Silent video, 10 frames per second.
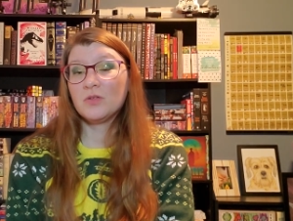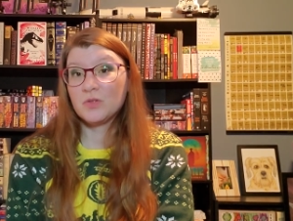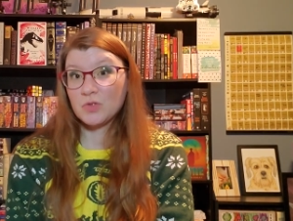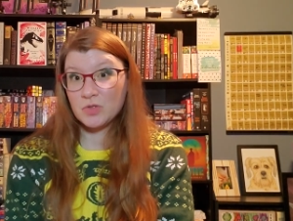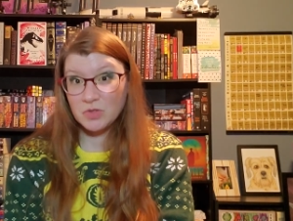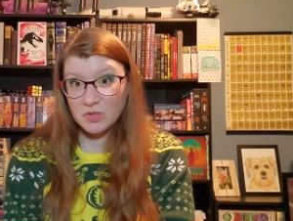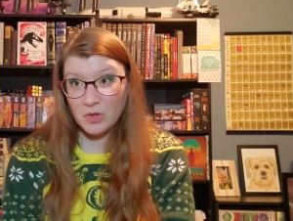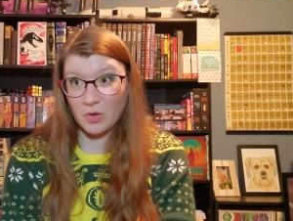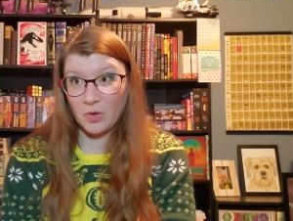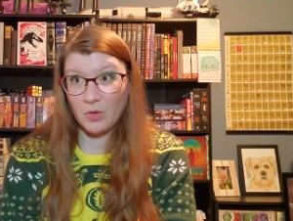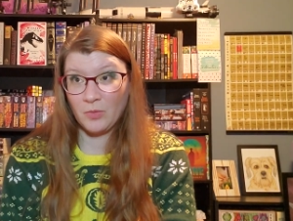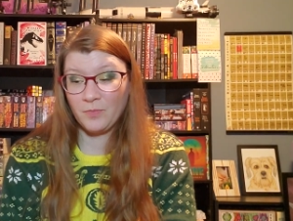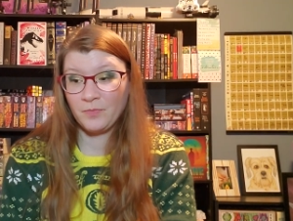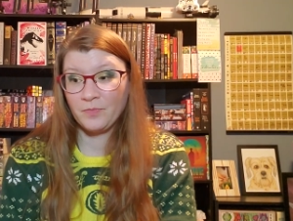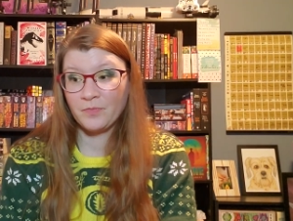So
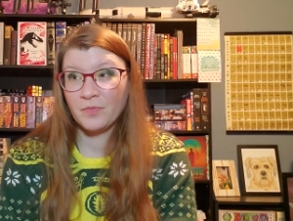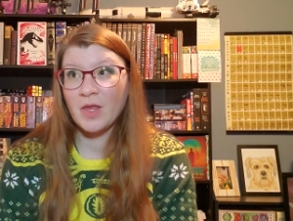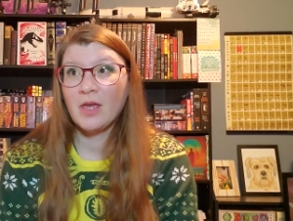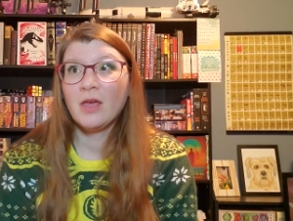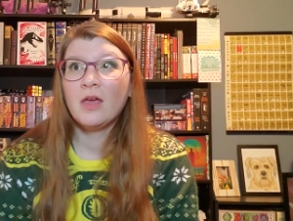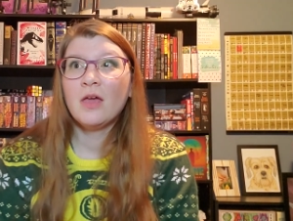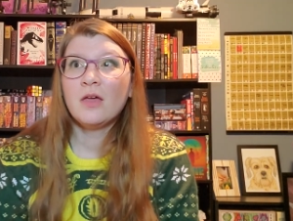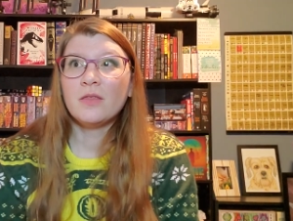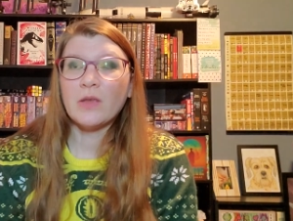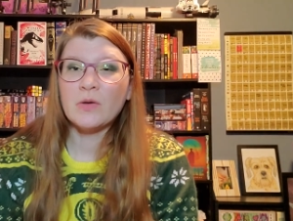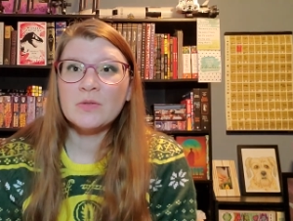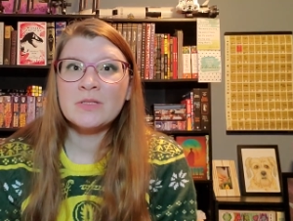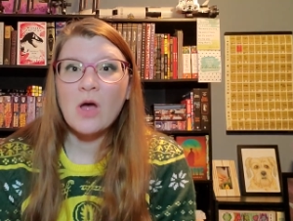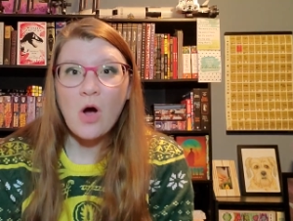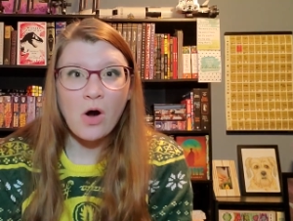those
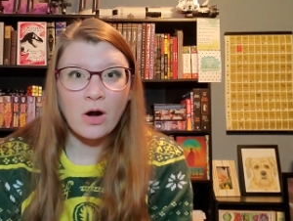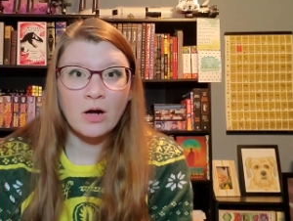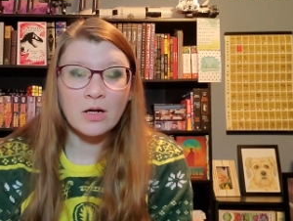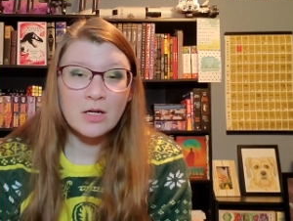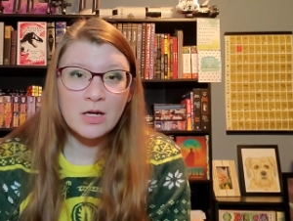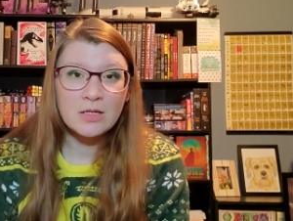are